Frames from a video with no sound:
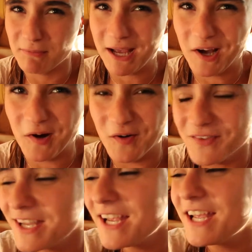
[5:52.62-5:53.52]
on my
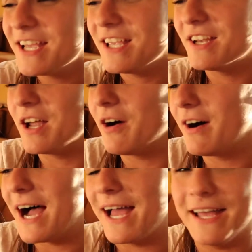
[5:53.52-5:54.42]
own. You know,
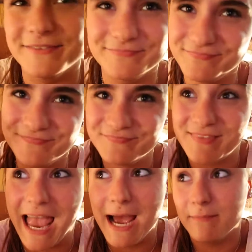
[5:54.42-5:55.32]

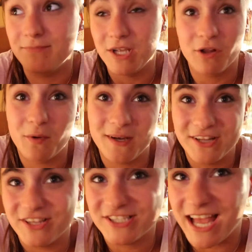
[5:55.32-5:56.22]
I'm the only one
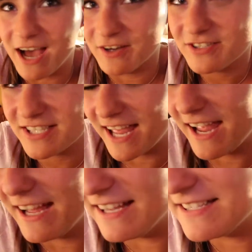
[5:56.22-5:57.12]
in this house
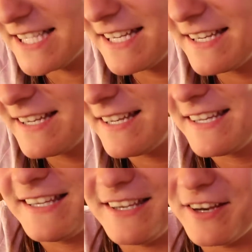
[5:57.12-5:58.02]
and,
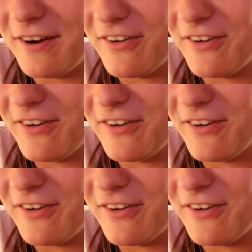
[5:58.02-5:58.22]
you know,